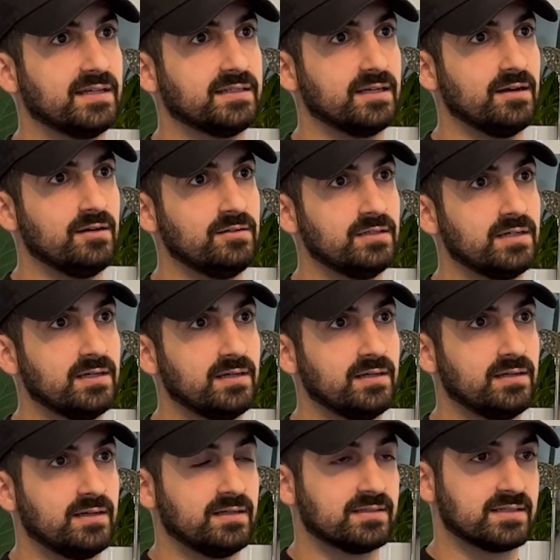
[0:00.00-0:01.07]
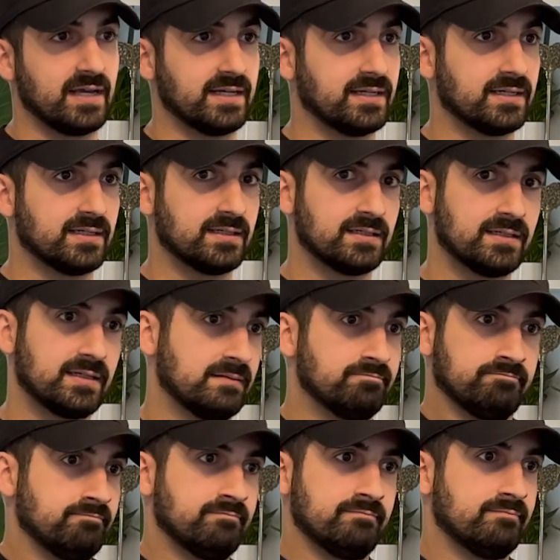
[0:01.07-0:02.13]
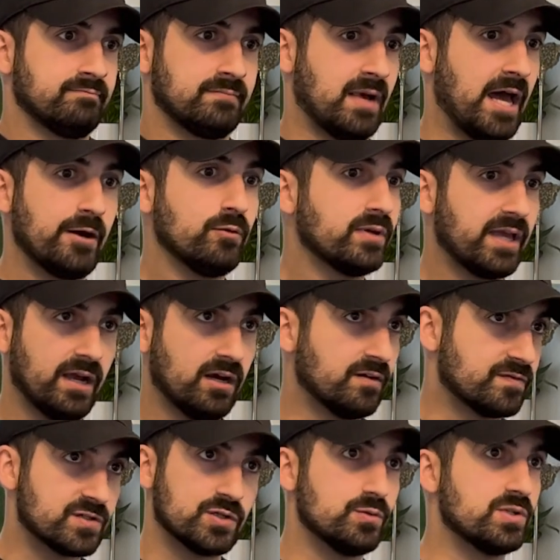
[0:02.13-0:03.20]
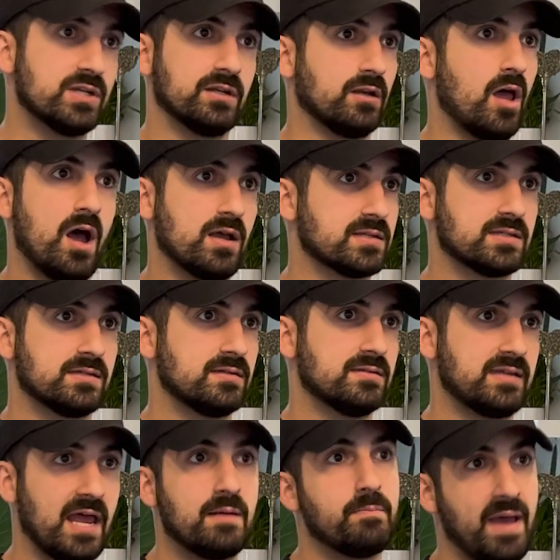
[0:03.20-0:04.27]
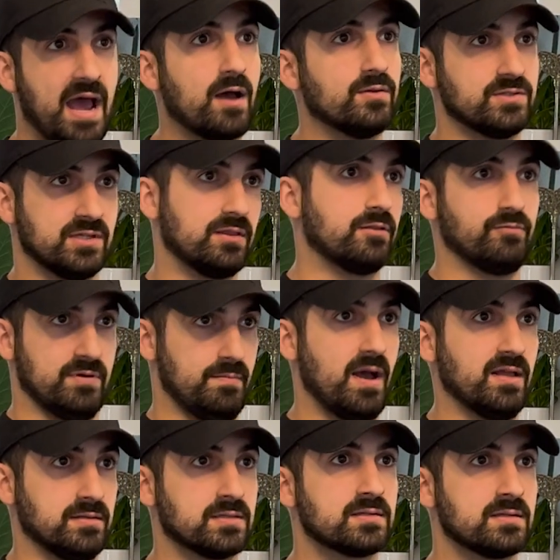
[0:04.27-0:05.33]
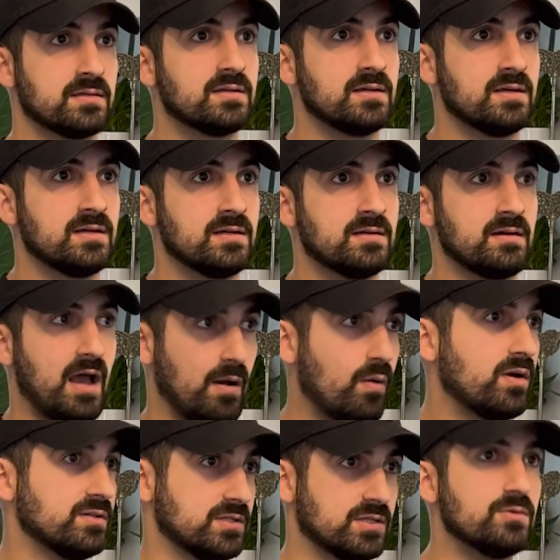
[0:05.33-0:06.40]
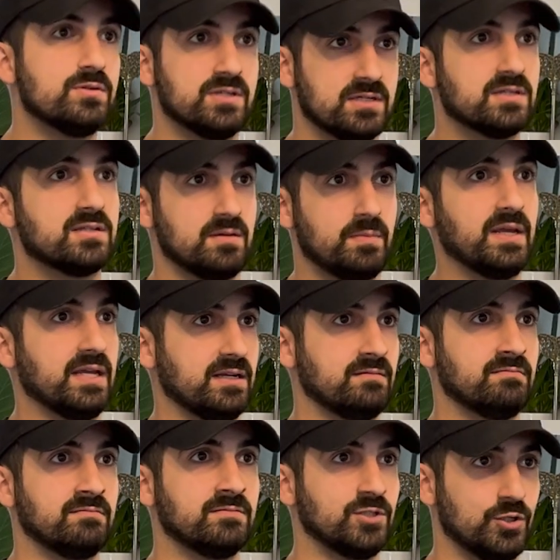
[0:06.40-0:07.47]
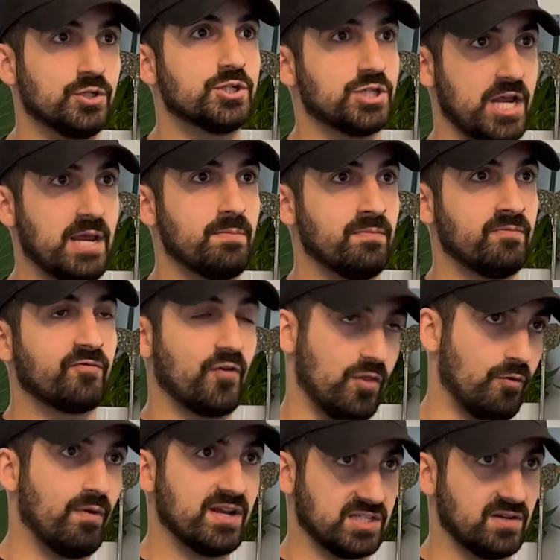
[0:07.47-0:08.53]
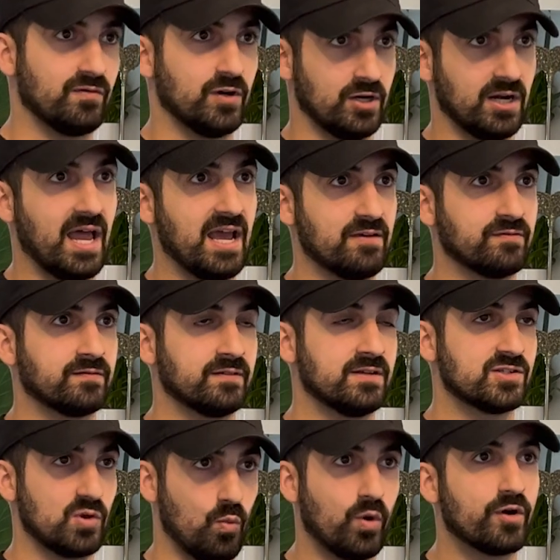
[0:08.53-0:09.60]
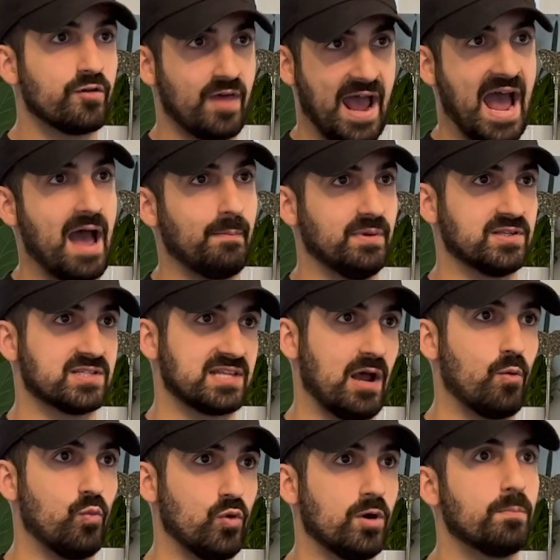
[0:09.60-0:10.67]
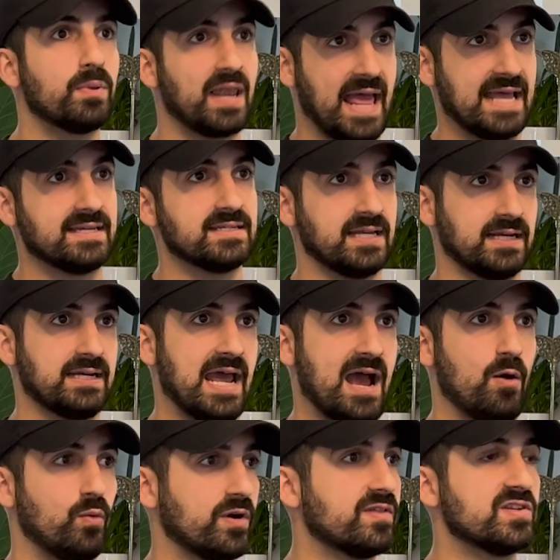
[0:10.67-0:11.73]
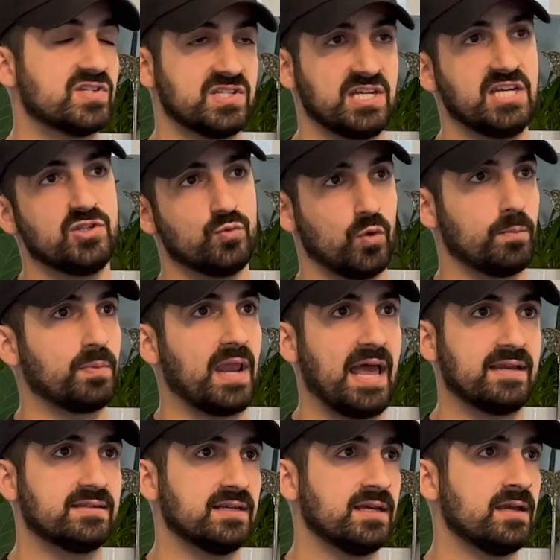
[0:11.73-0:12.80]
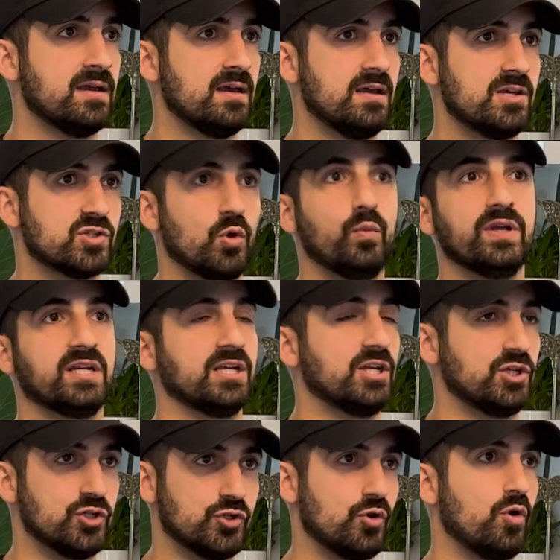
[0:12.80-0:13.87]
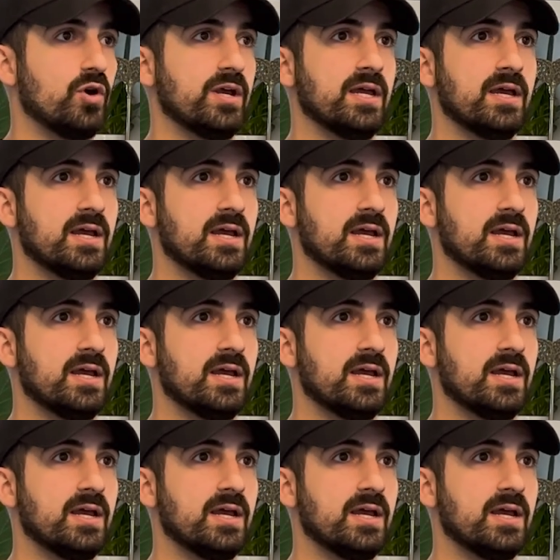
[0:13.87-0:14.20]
You know, it's like, I don't care if Susan lost 10 pounds in 3 months. I want Susan to be in good shape for the rest of her life. So what are the habits that we're planting now? What are the seeds we're planting so we can enjoy